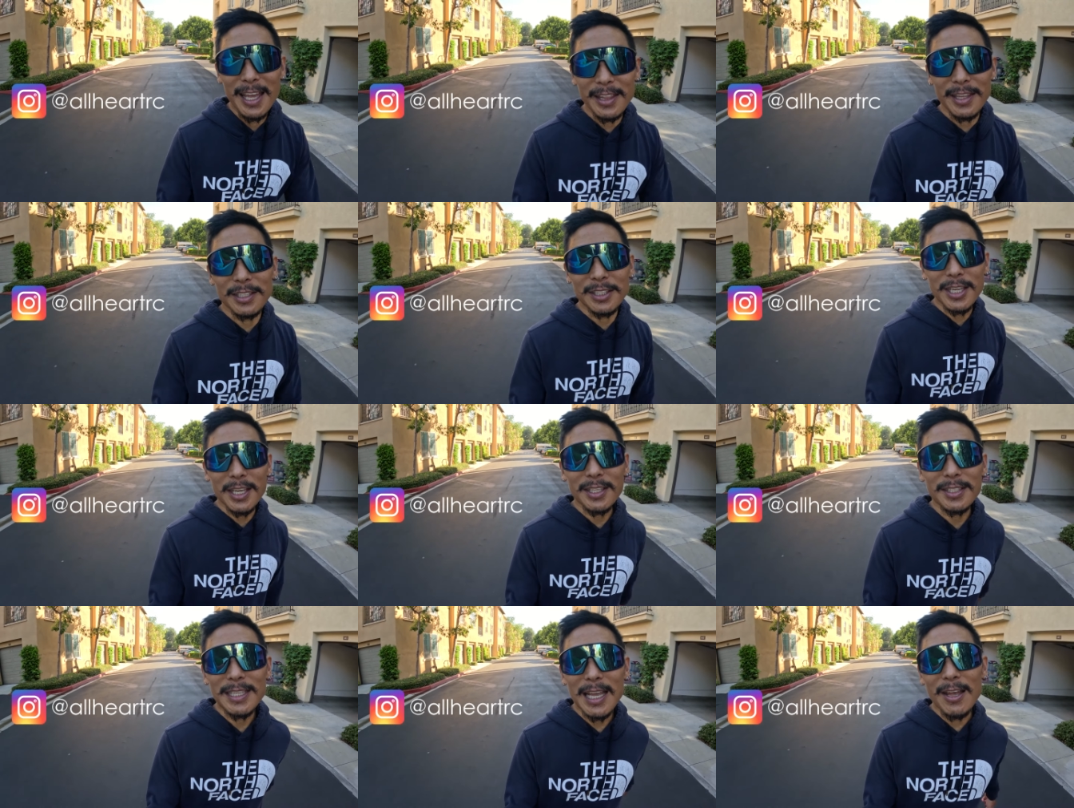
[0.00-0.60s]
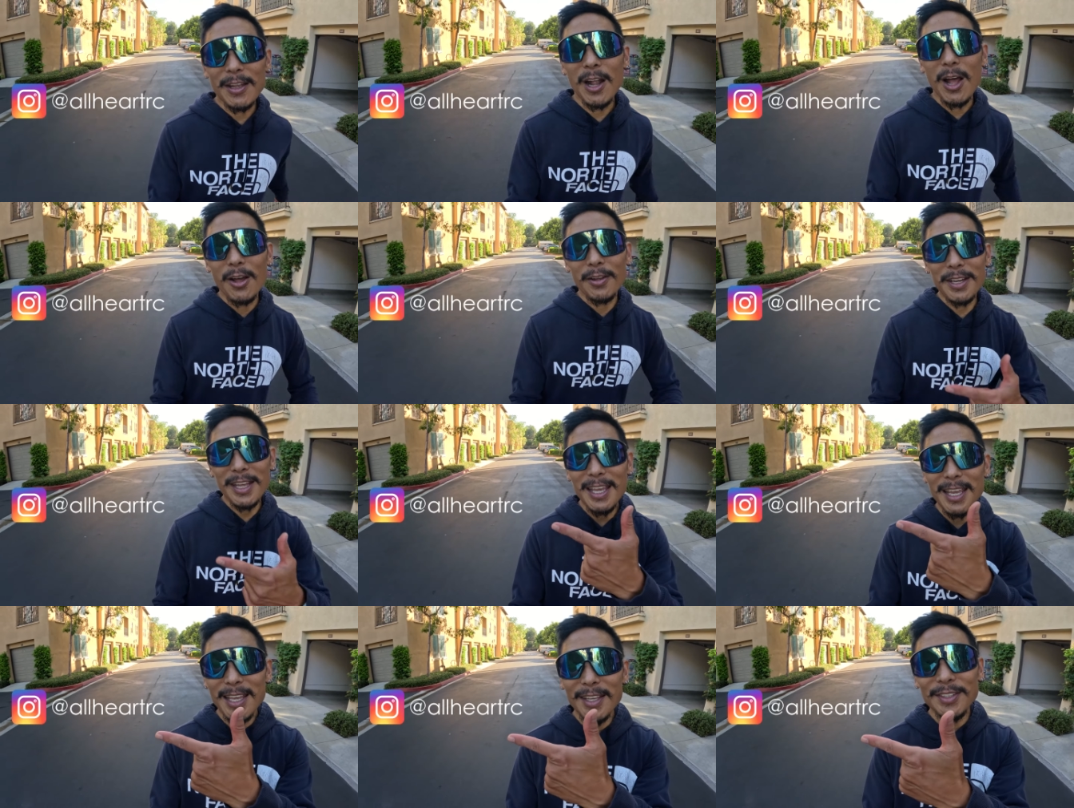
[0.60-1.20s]
Then check us out
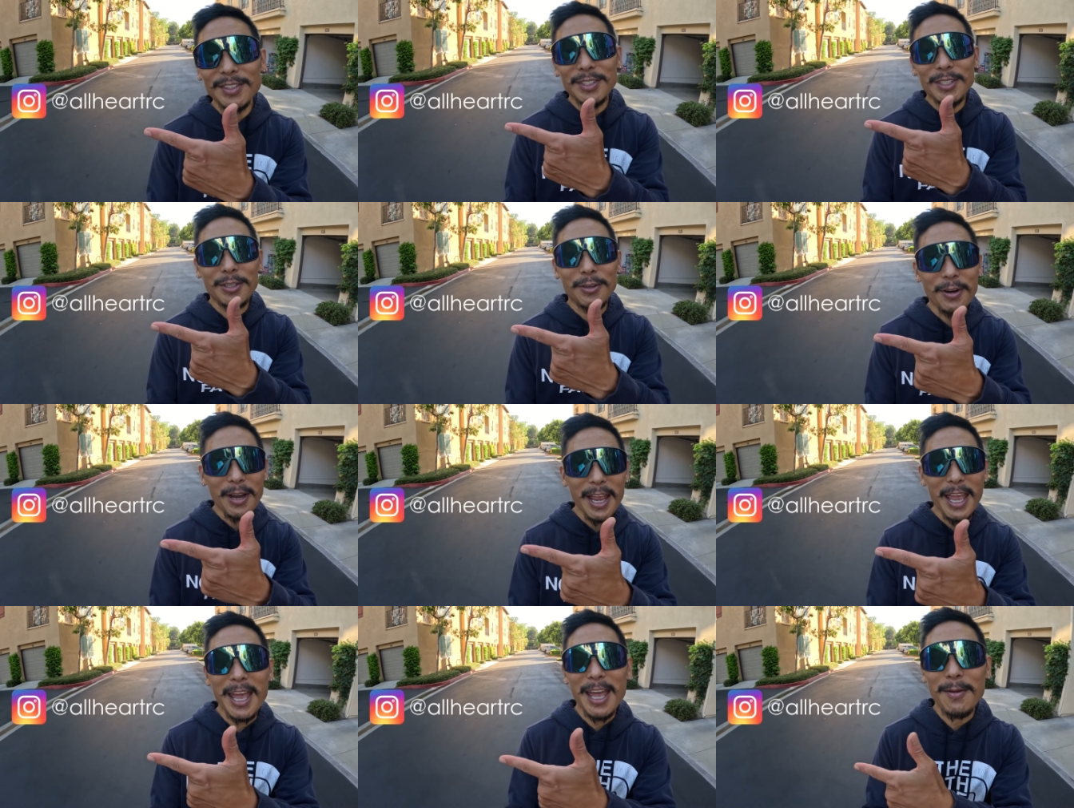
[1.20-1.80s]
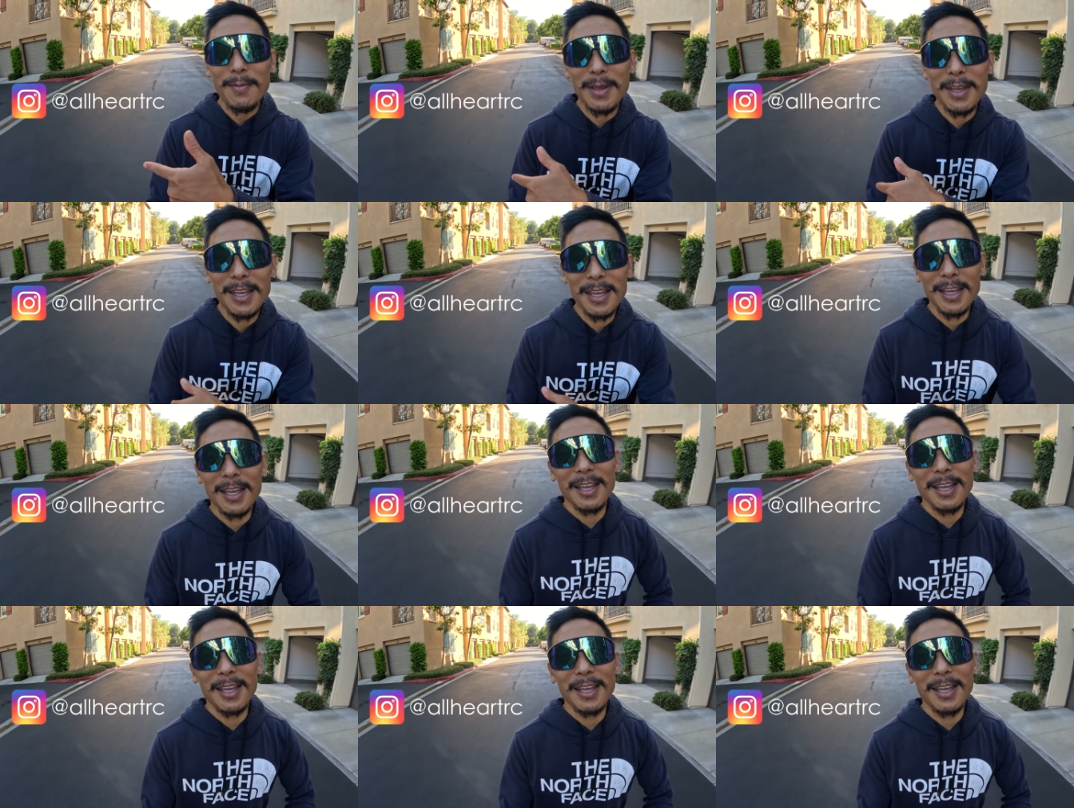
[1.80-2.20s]
on Instagram.